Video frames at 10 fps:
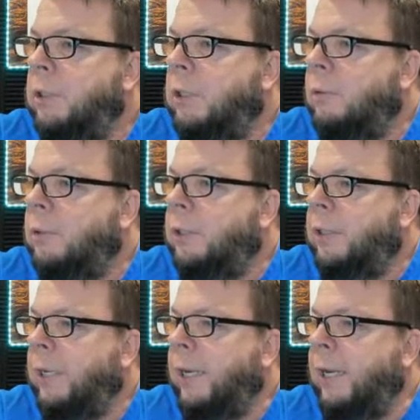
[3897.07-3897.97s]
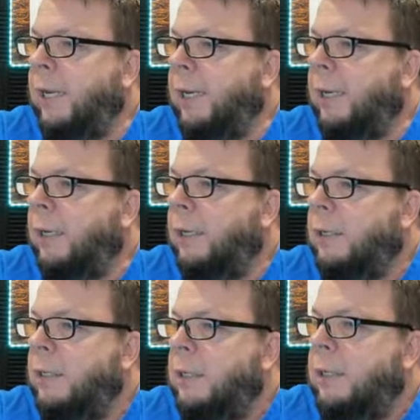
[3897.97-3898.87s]
okay.
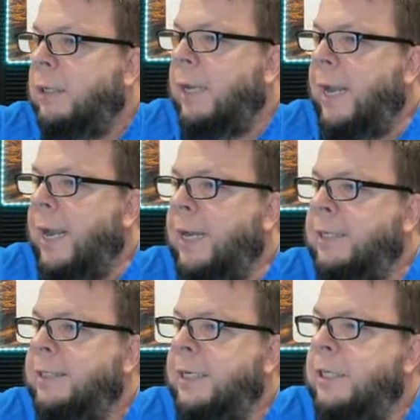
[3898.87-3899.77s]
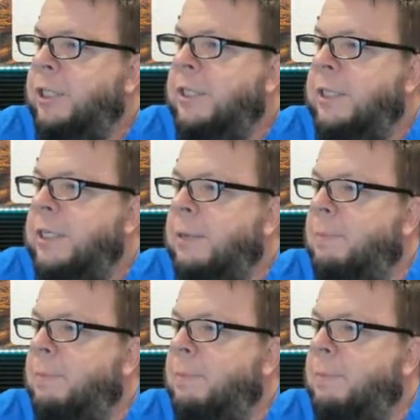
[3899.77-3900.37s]
Anne says she sees an